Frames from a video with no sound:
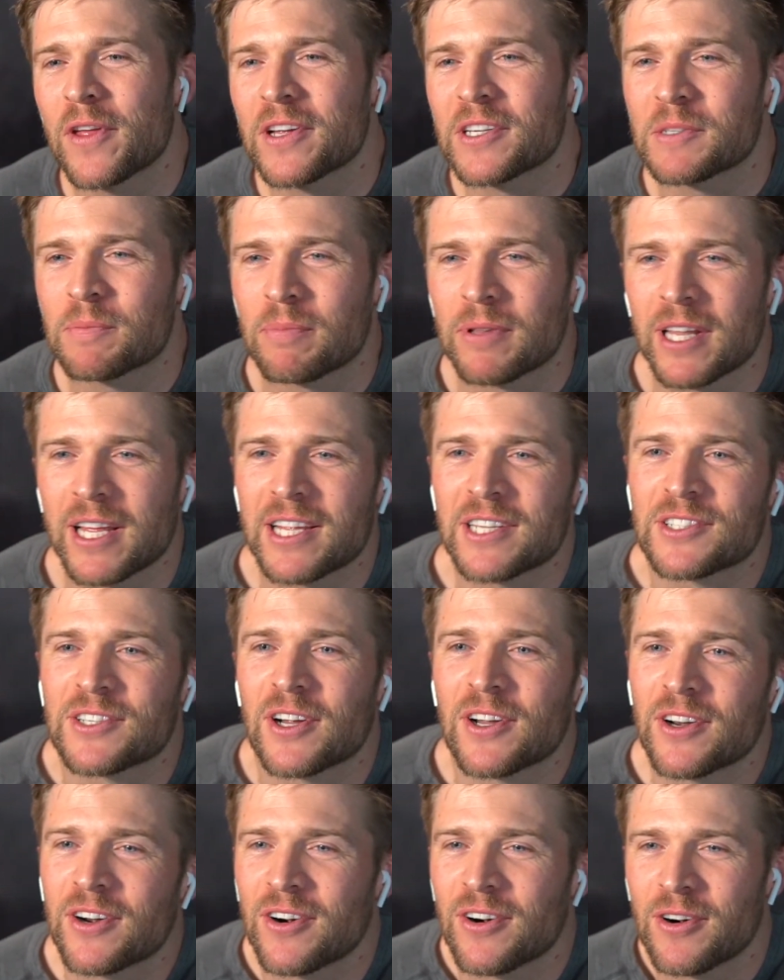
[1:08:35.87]
place
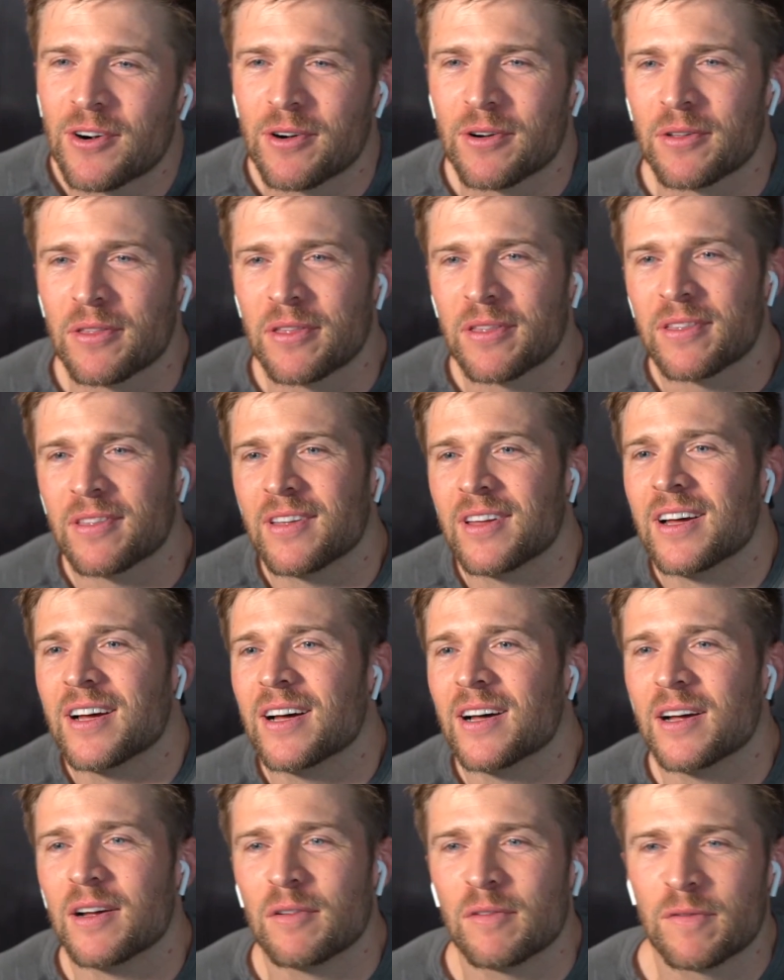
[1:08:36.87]
on earth
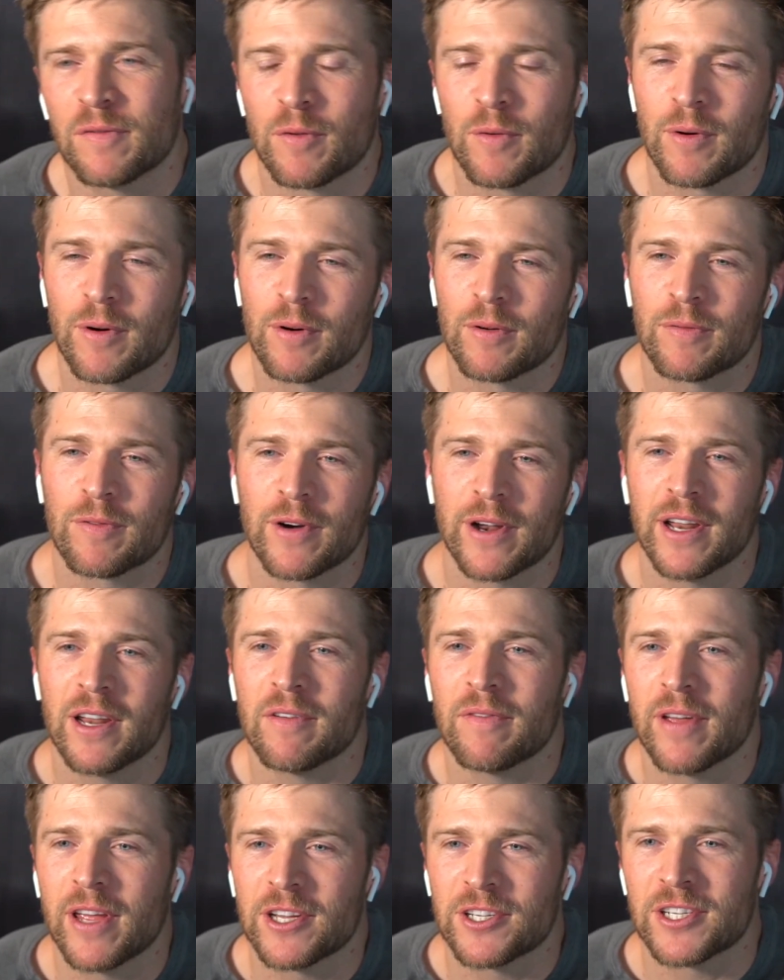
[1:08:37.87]
for
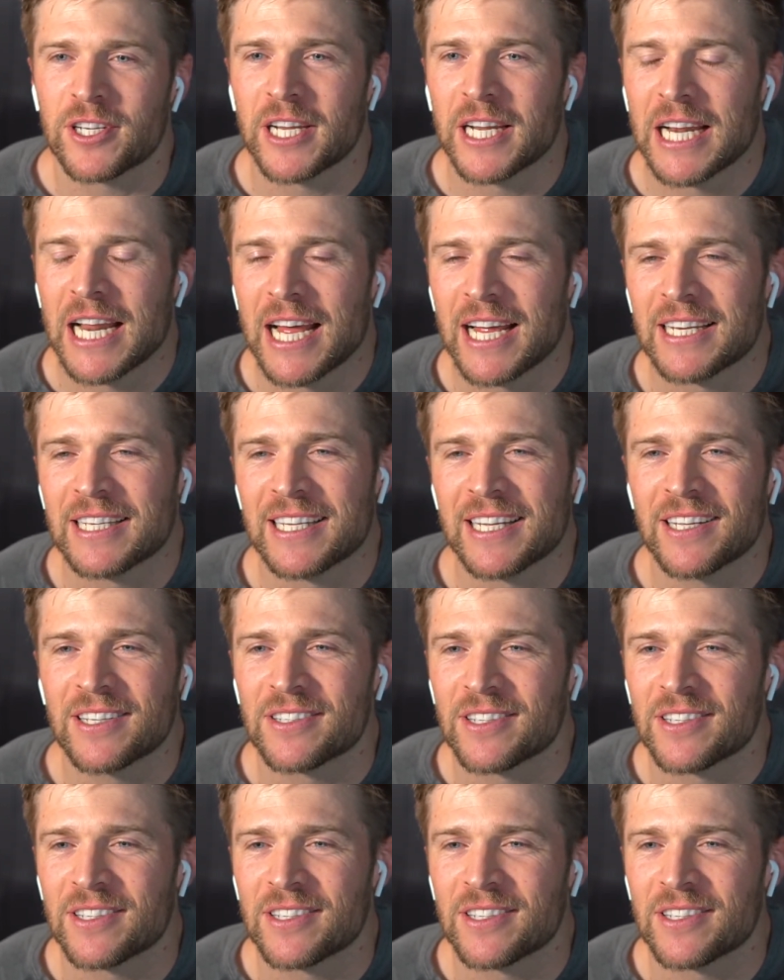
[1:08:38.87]
innovation and ideas is the